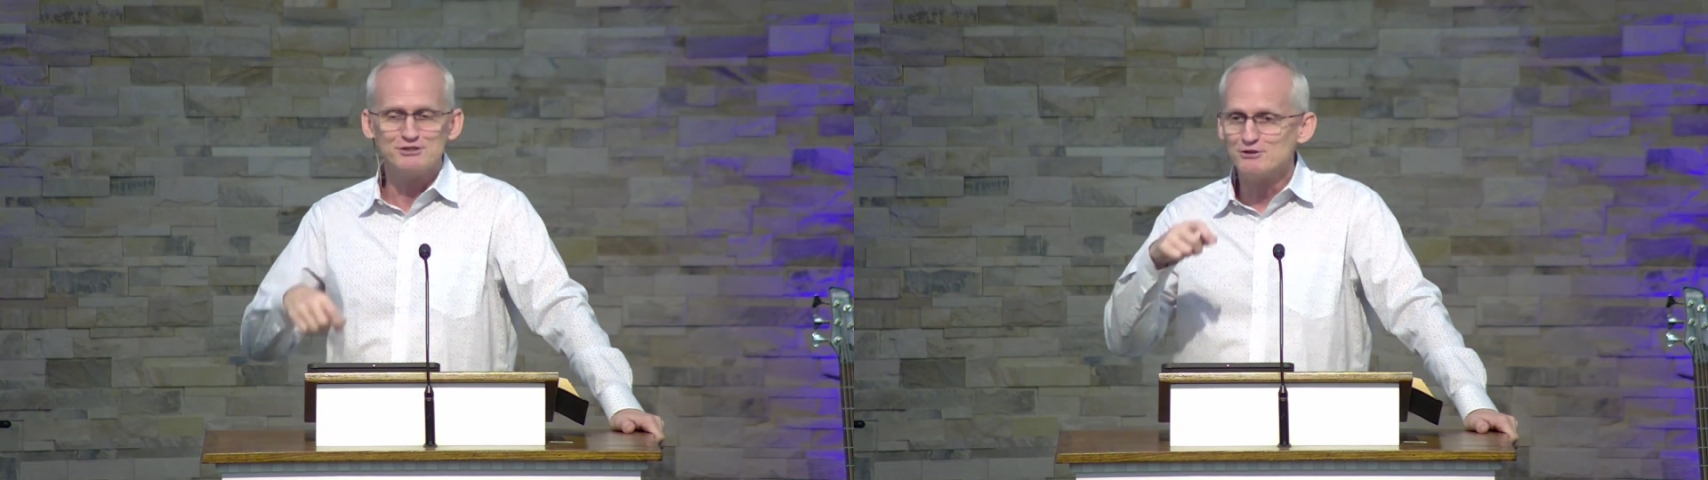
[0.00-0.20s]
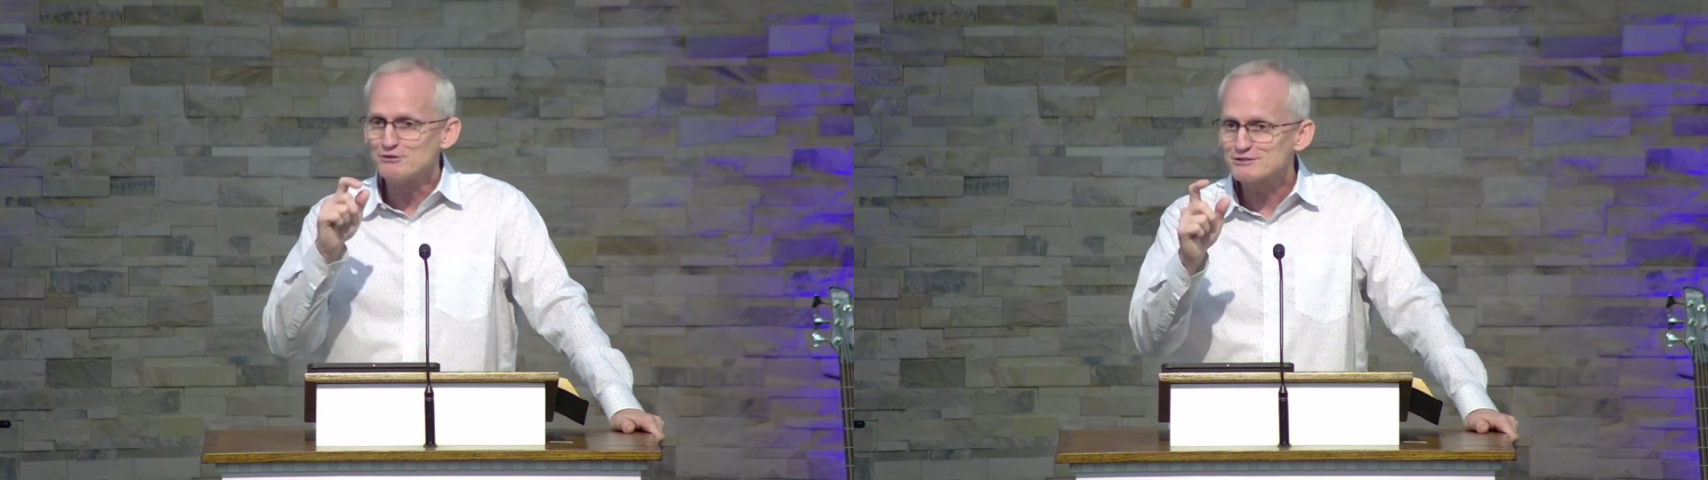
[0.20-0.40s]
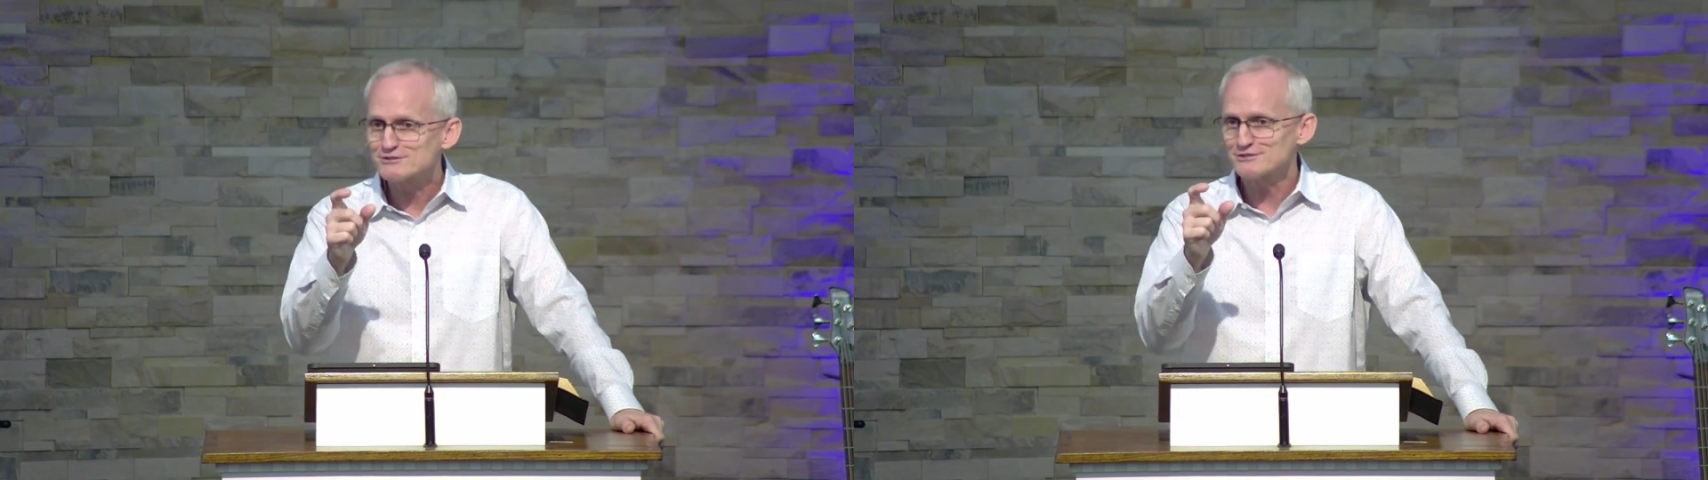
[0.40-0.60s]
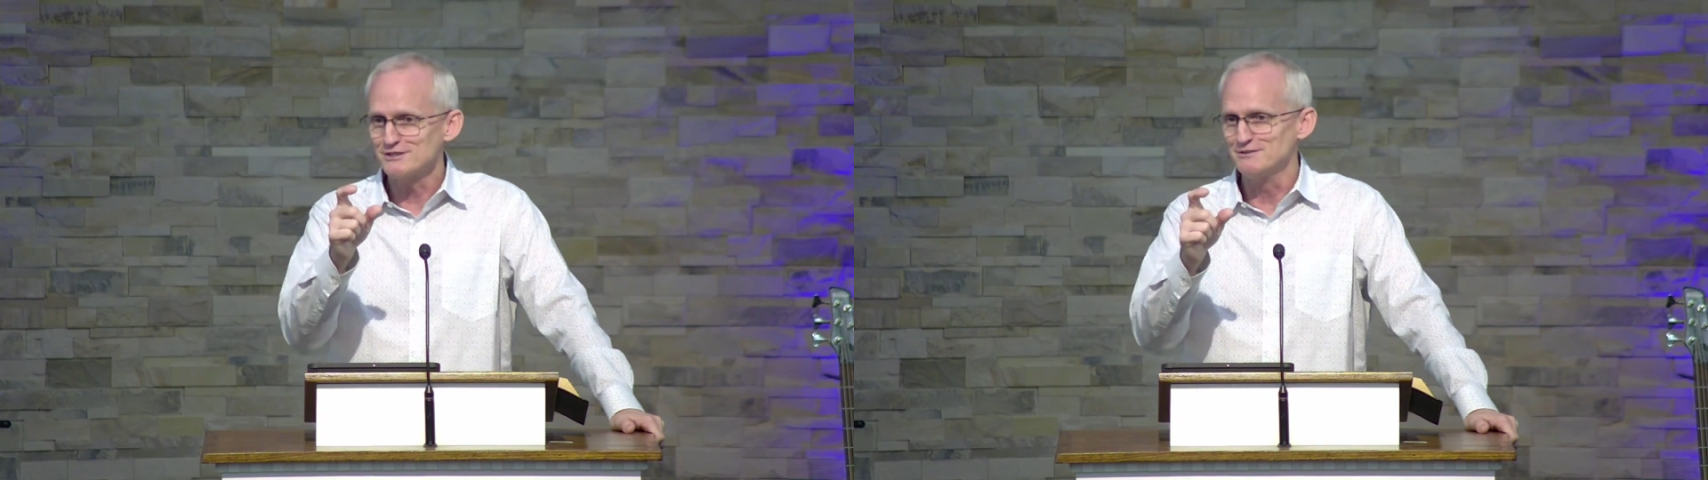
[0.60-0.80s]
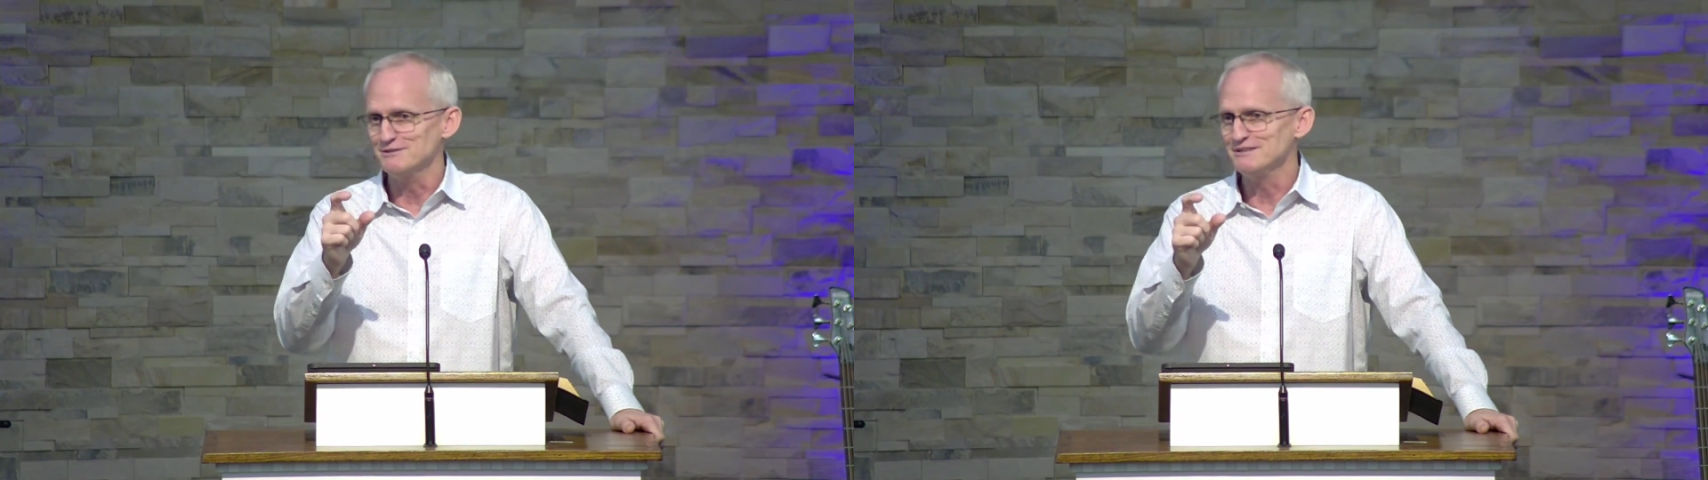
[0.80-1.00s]
your
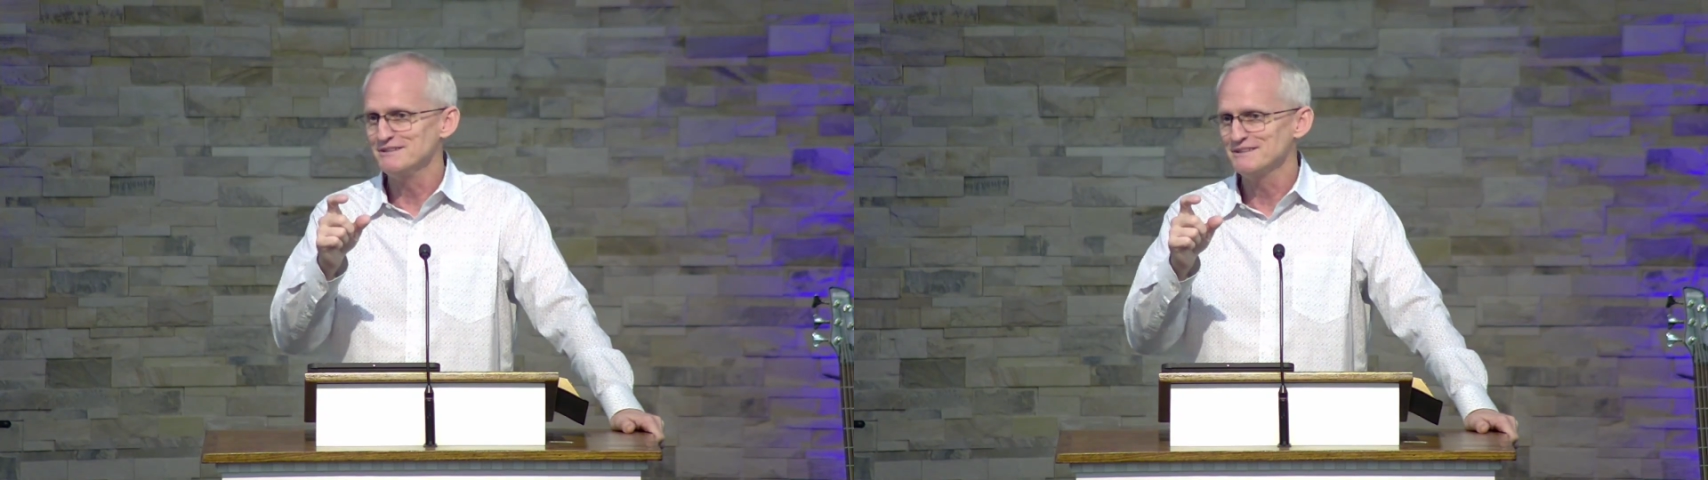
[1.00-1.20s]
soul,